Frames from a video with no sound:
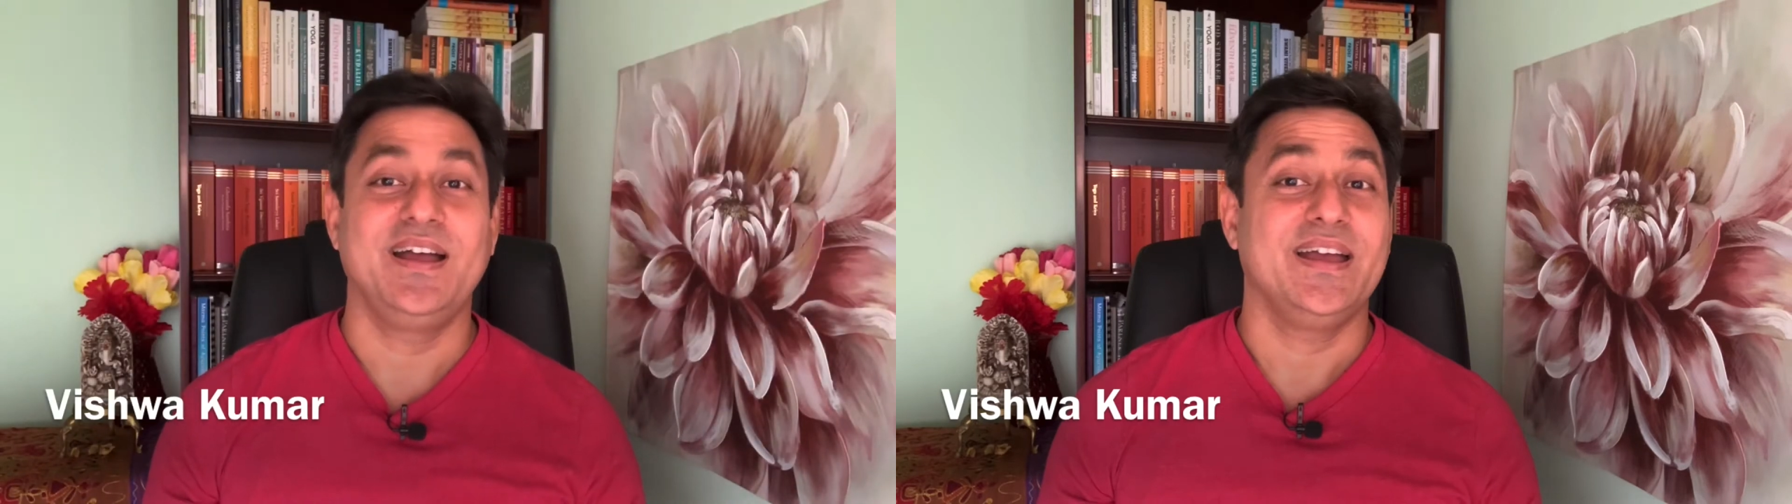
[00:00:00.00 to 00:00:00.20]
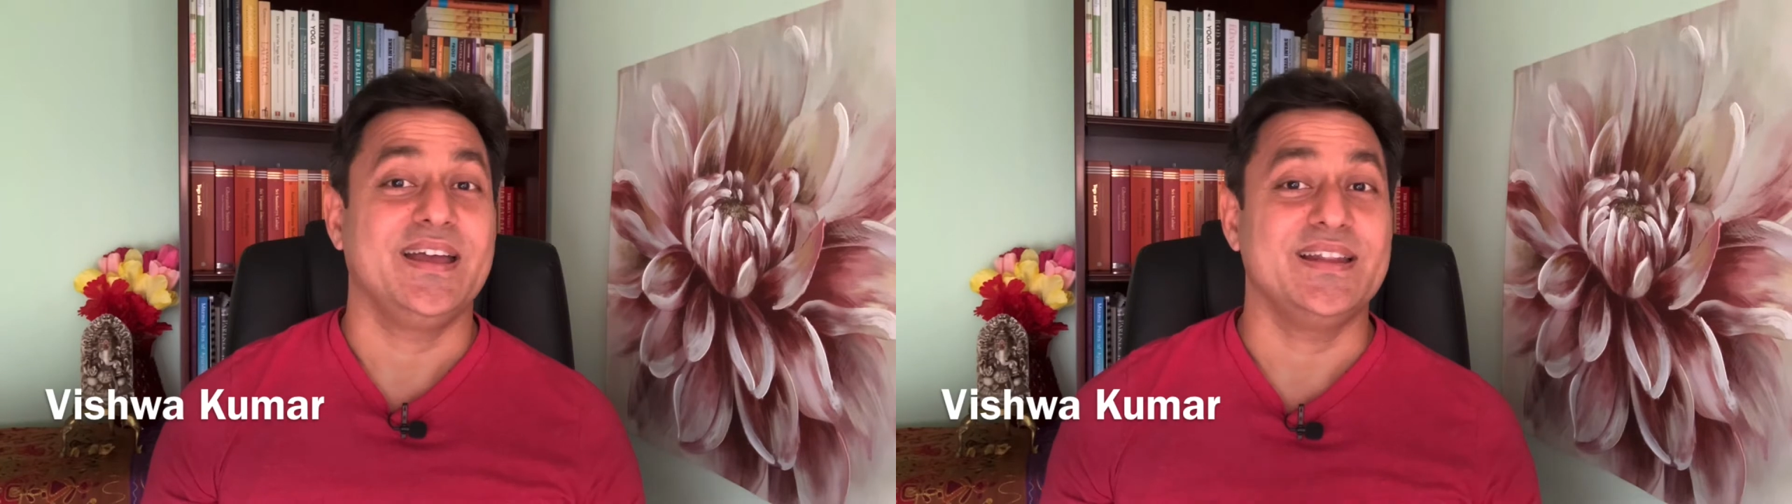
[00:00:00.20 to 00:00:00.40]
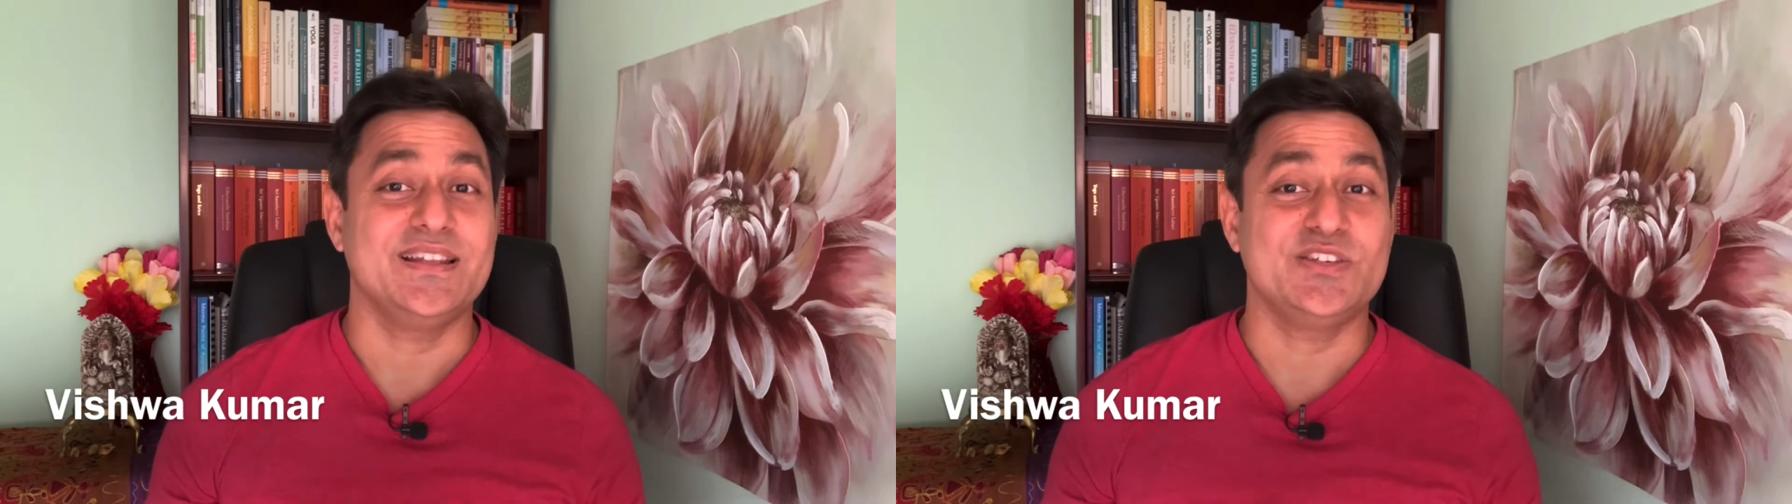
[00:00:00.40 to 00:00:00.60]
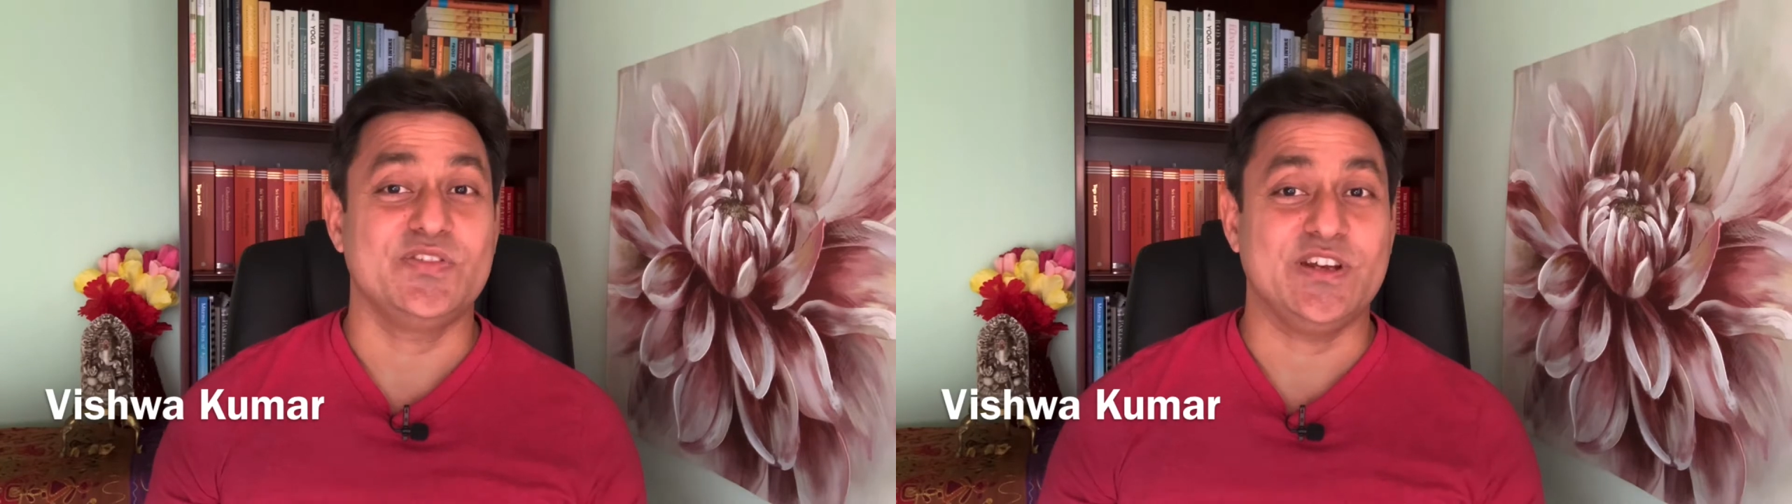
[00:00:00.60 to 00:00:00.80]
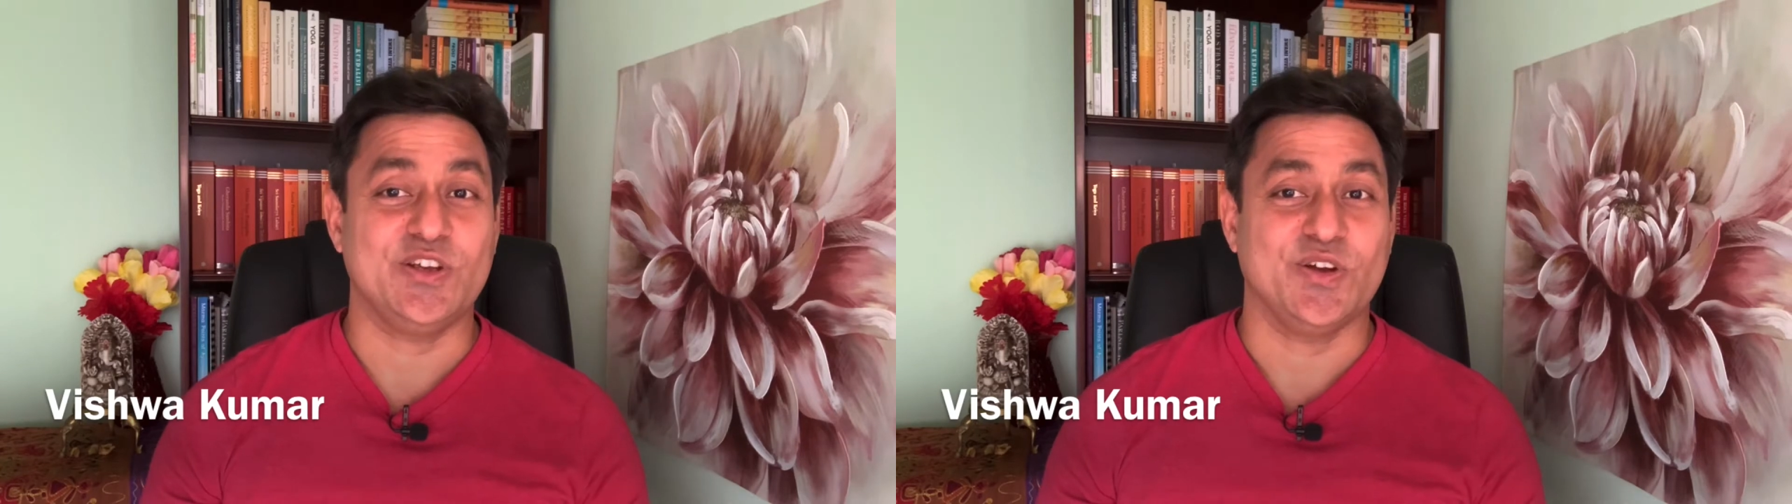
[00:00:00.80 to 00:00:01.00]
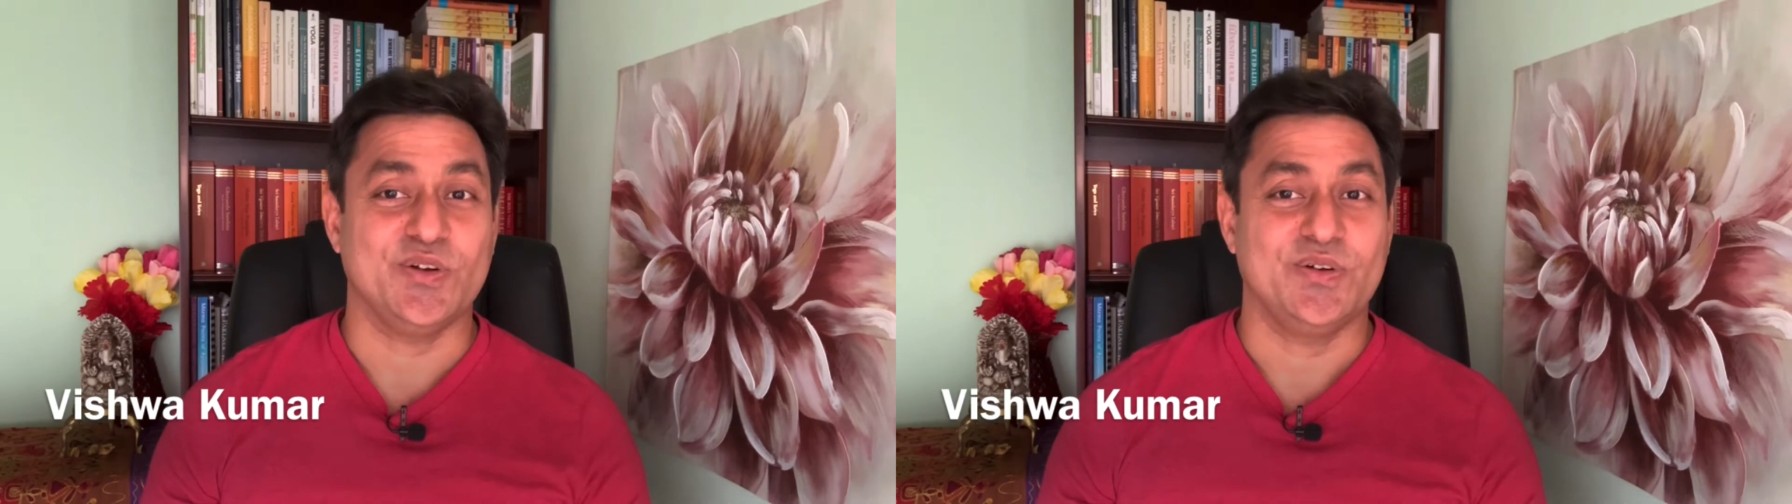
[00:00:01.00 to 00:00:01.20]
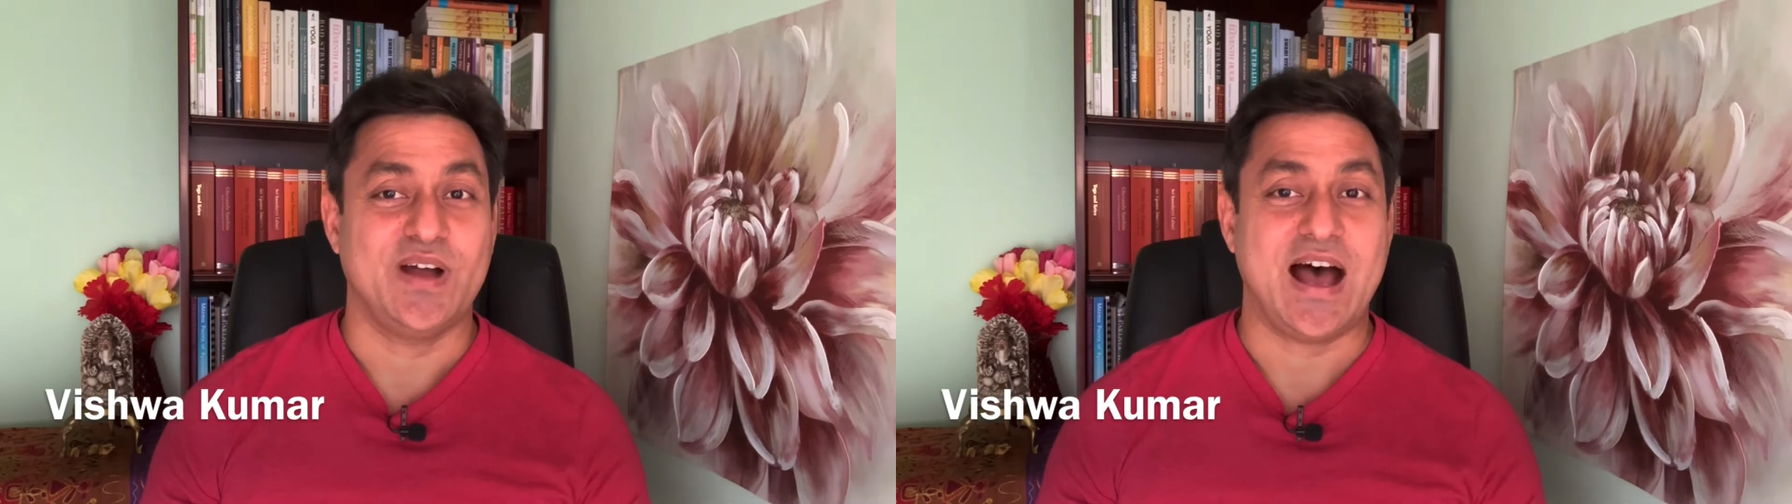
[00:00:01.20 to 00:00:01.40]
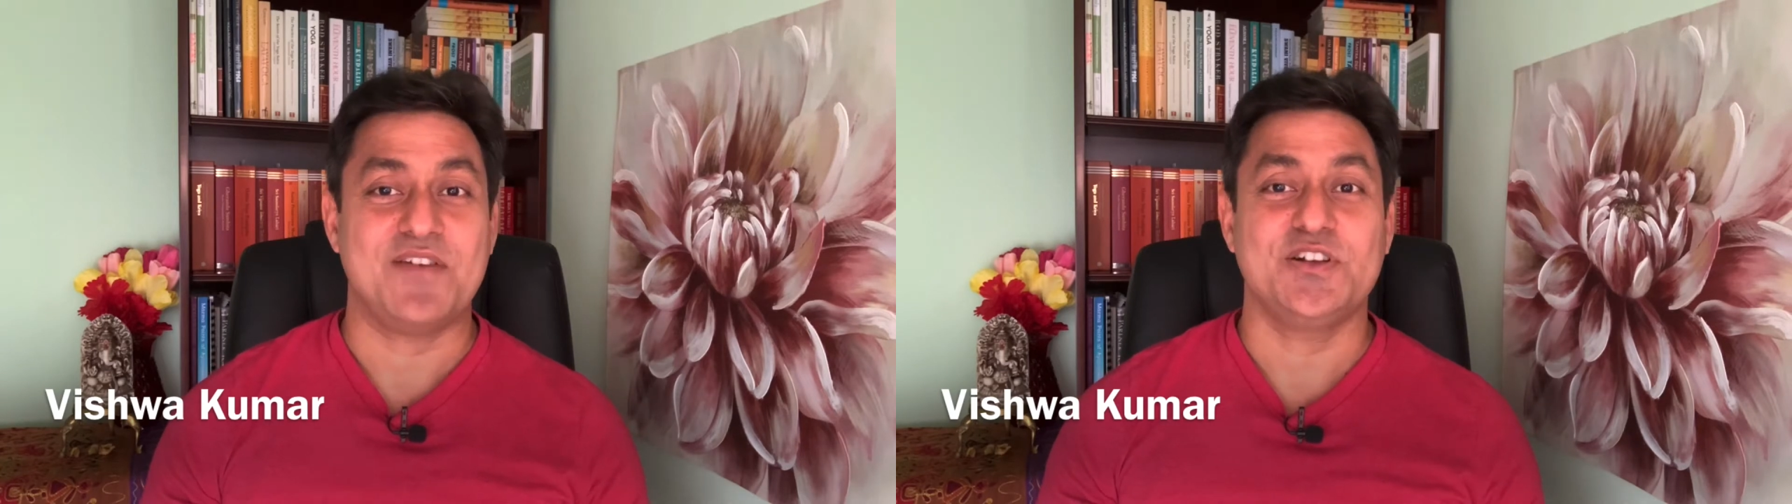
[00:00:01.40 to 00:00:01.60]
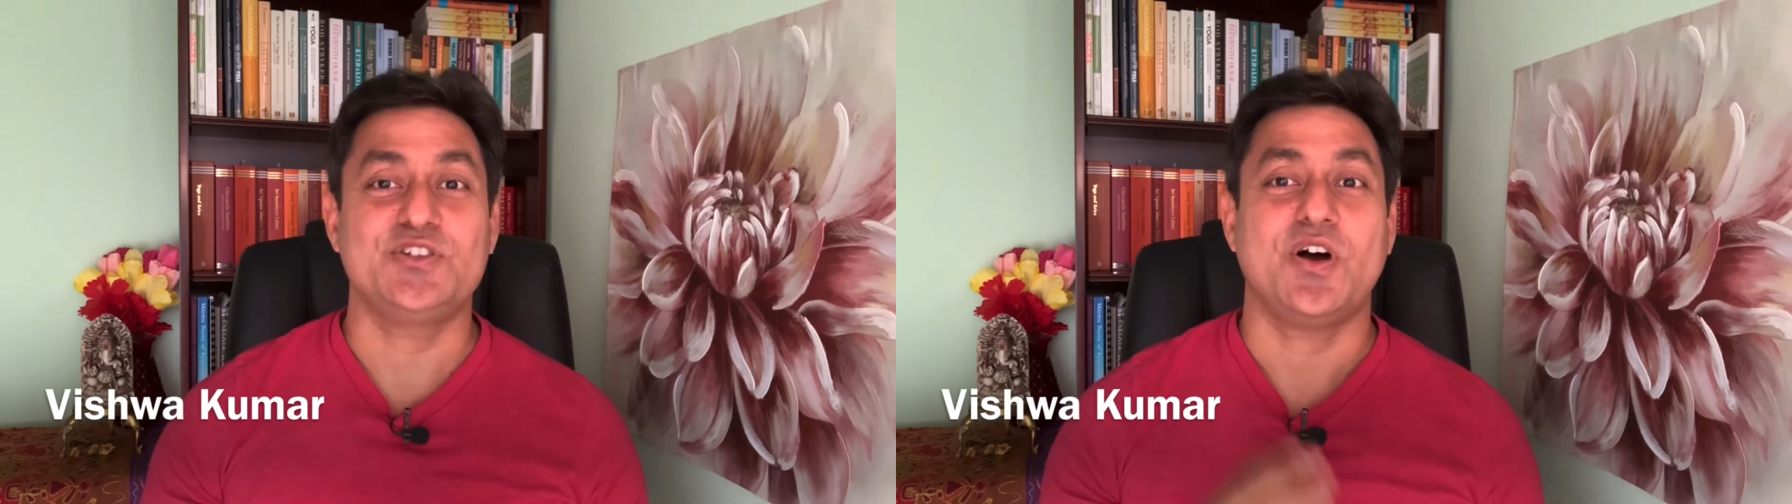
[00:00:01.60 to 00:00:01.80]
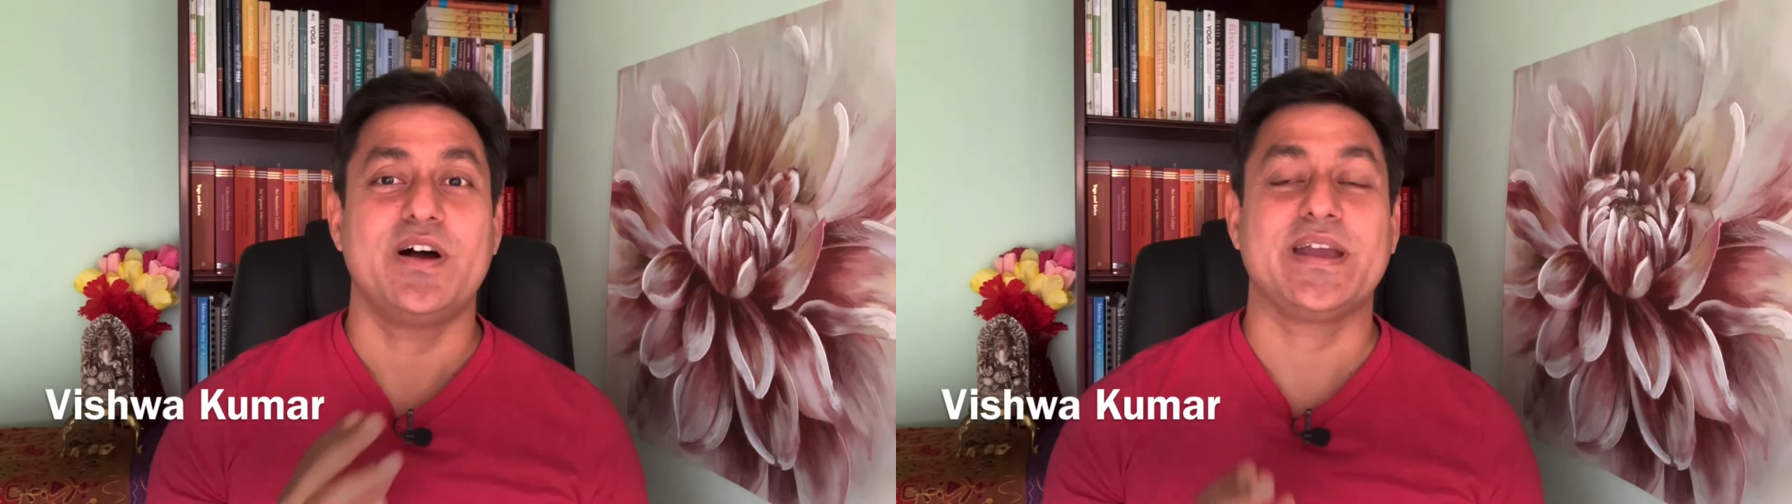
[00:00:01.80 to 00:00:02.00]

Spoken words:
In this video, I will talk